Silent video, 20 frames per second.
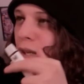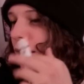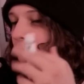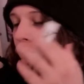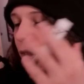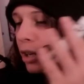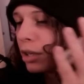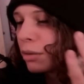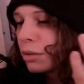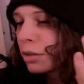
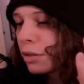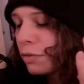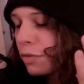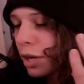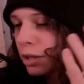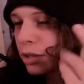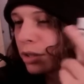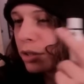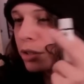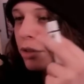I didn't know what the
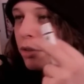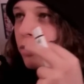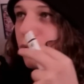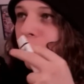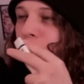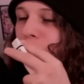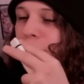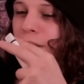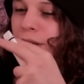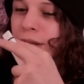fuck to do
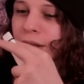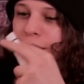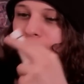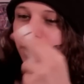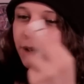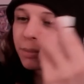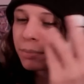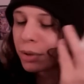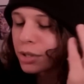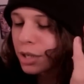for it. I
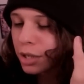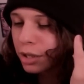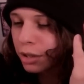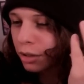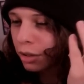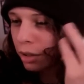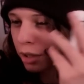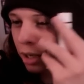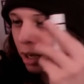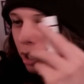didn't
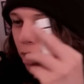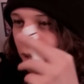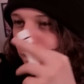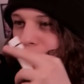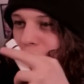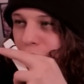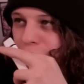particularly care about the